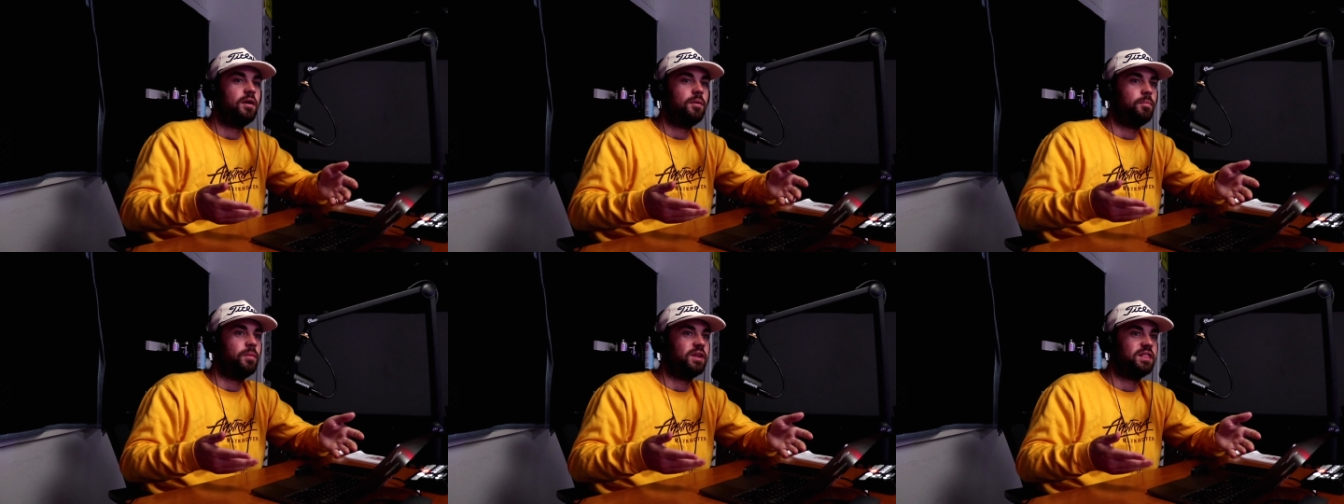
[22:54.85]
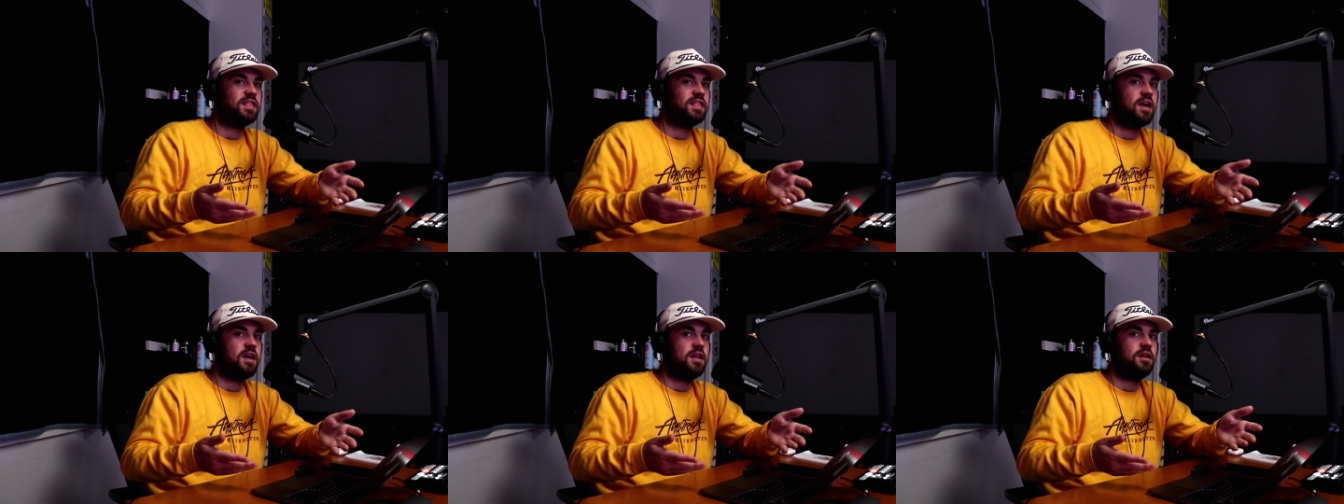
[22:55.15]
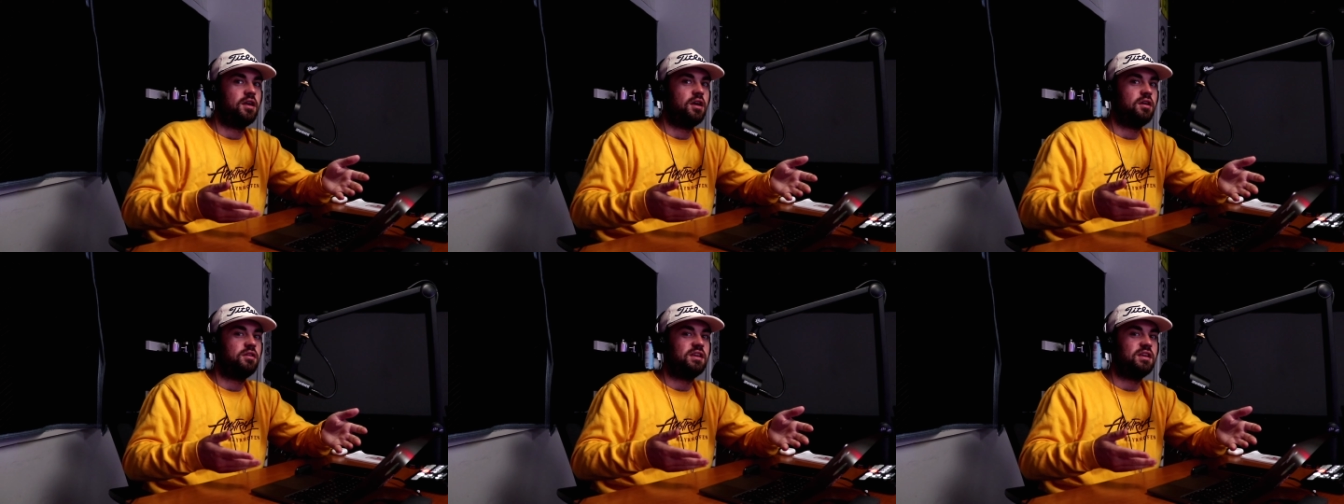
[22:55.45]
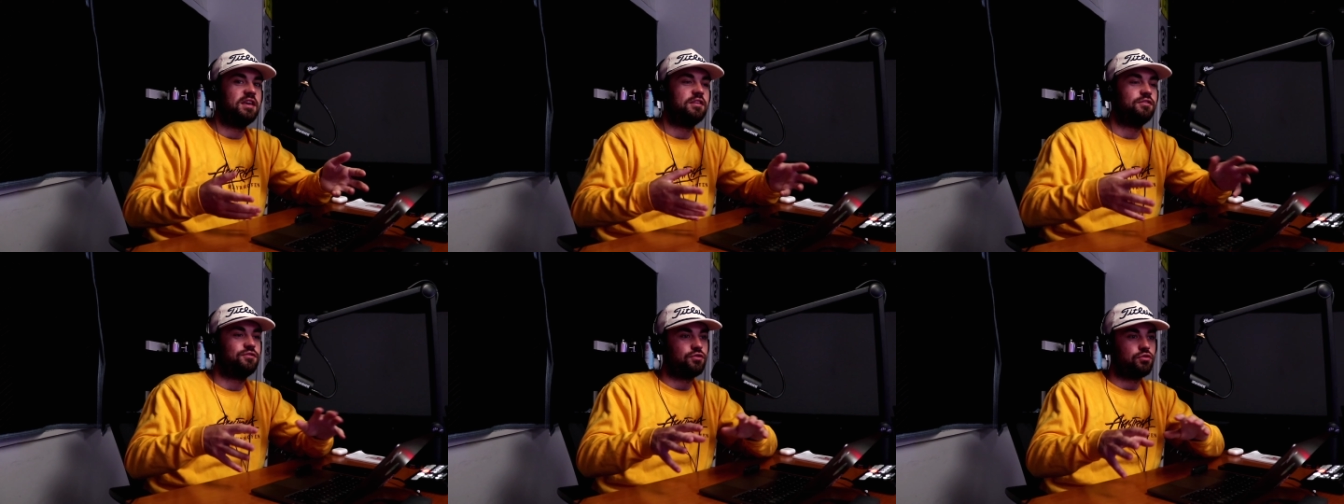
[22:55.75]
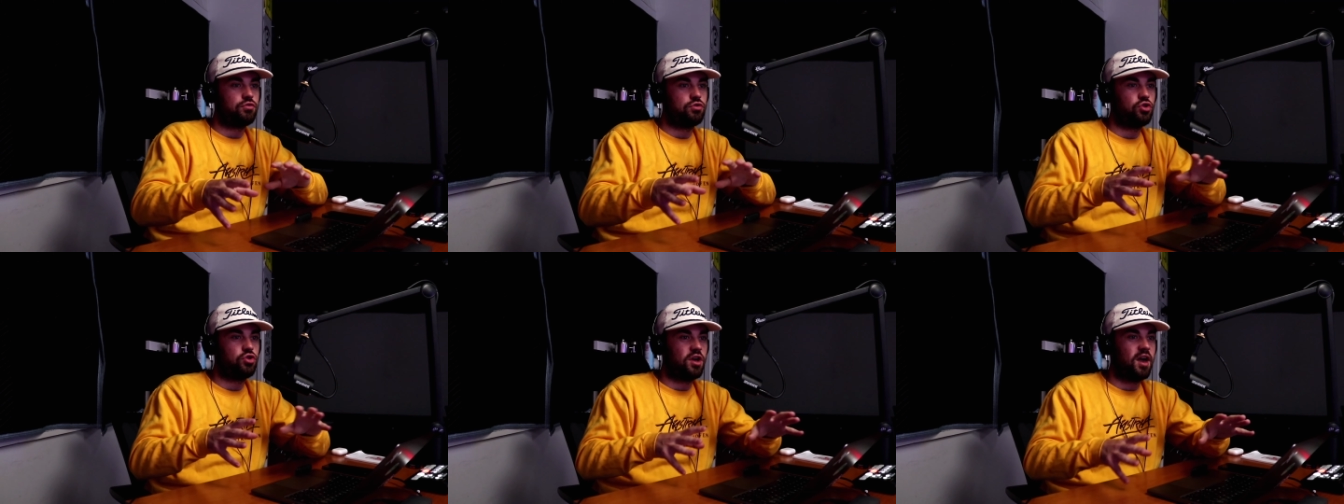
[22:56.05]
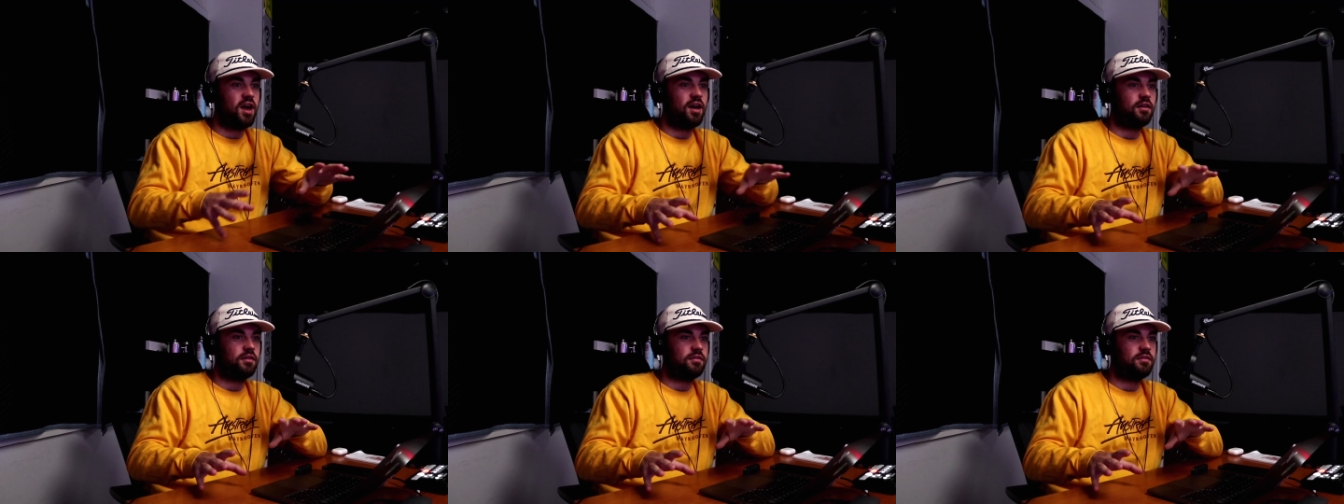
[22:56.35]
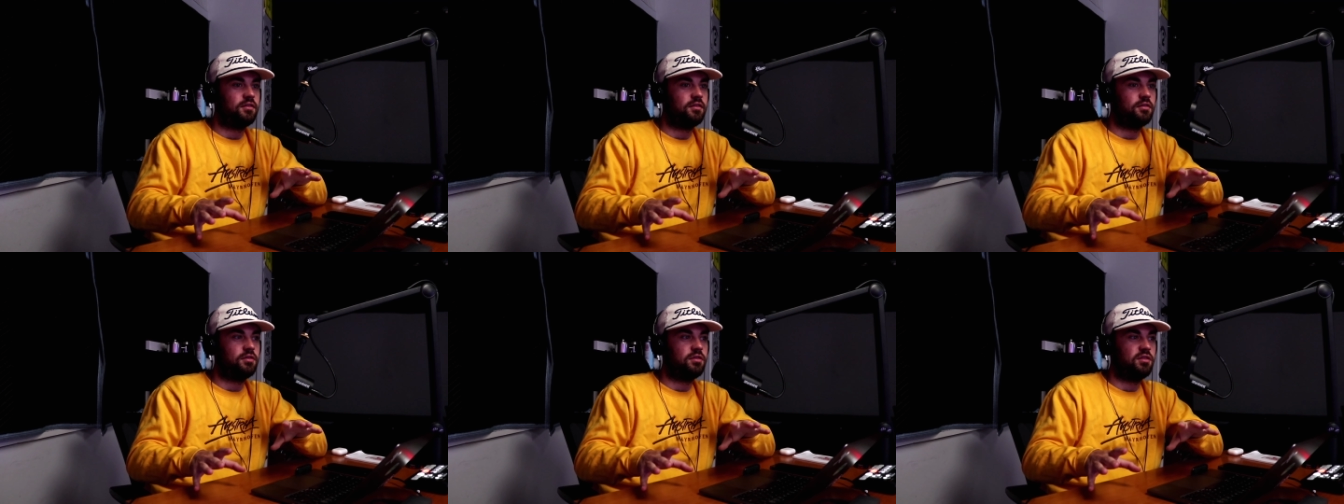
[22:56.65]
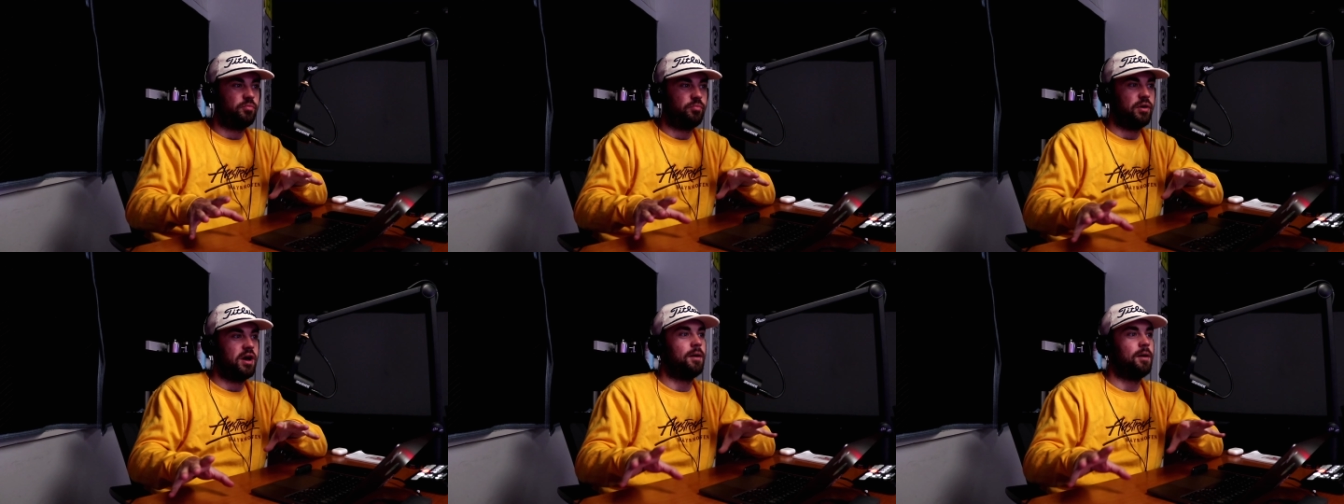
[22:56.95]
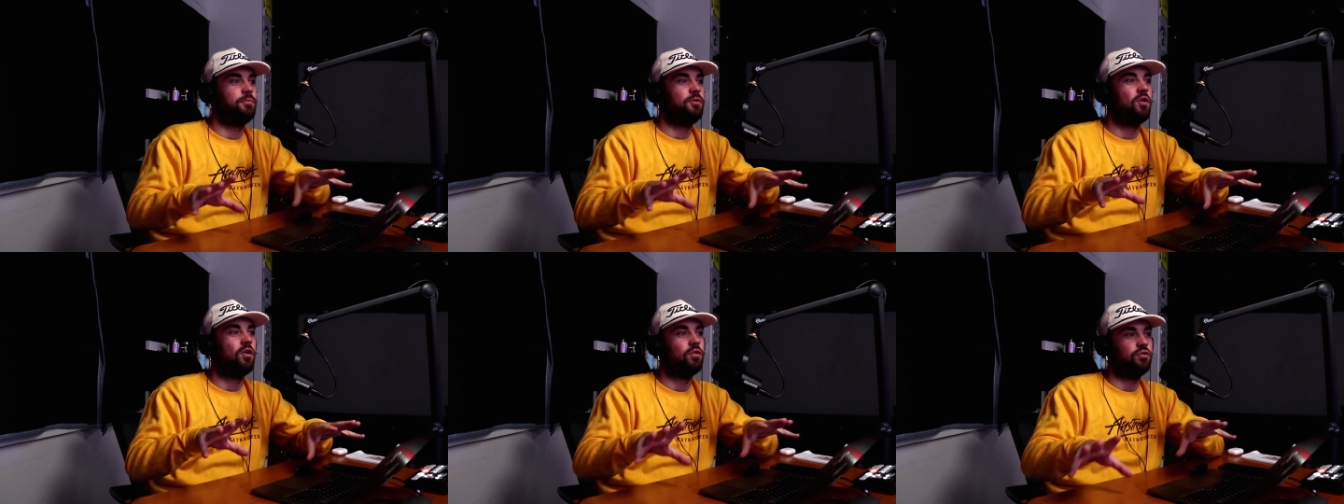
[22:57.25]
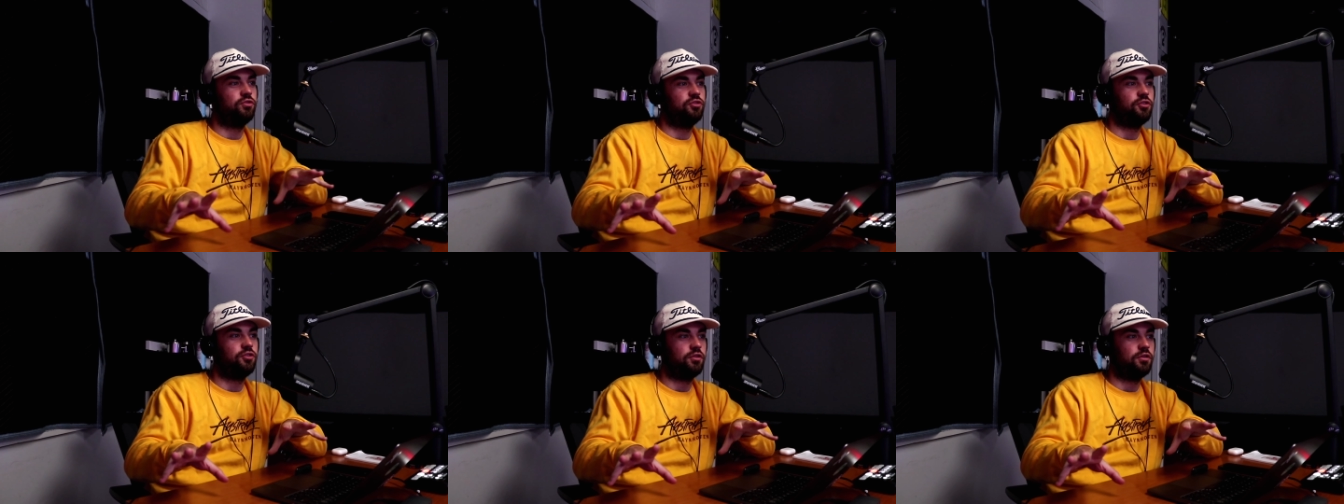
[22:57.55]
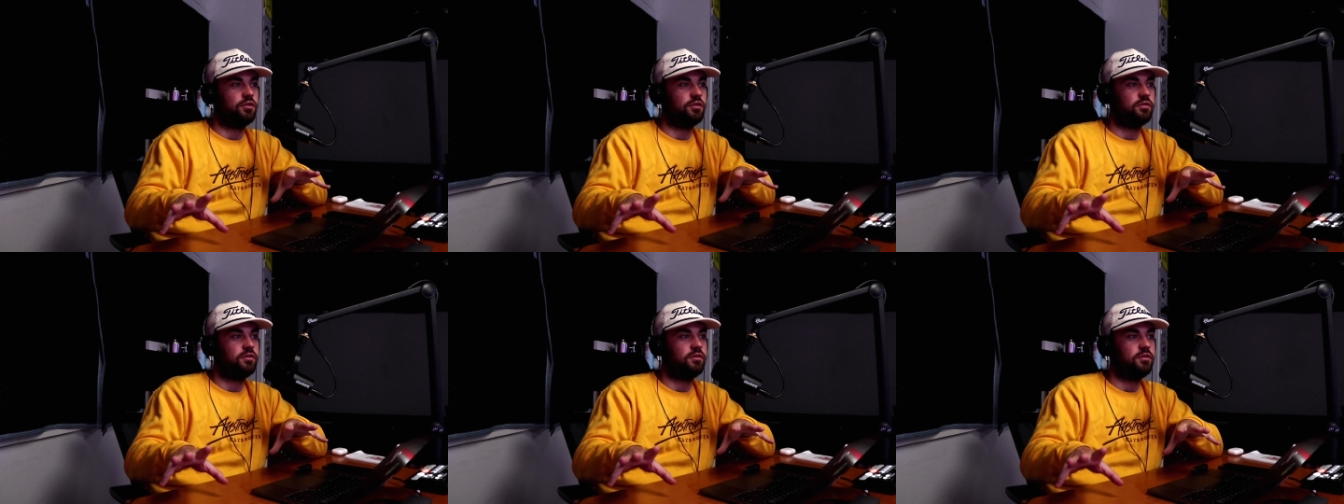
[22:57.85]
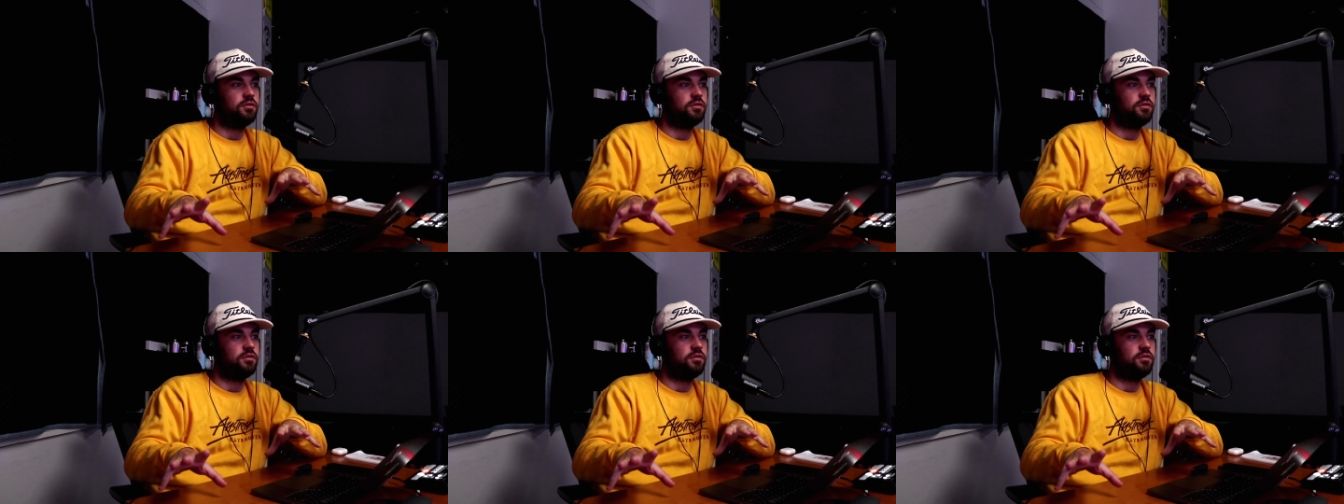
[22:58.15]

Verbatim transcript: but then interject the pop culture,